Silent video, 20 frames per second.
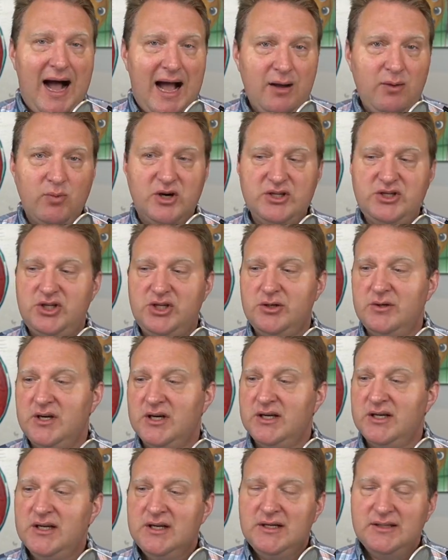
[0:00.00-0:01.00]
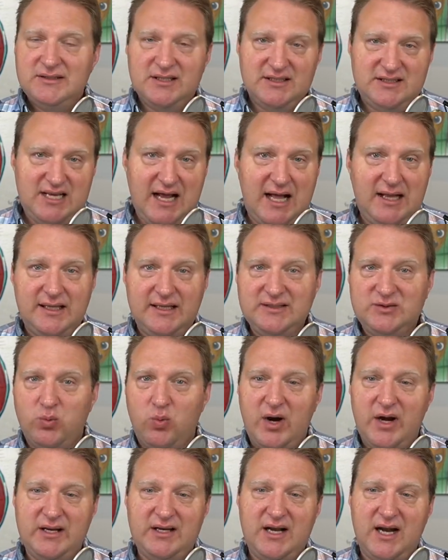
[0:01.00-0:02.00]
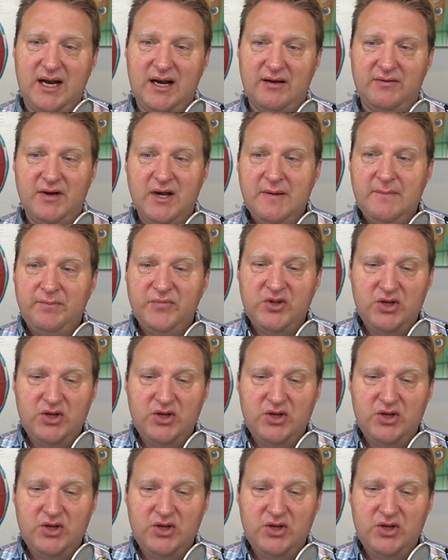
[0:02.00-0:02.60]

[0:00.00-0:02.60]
I want you to, to tell us what kind of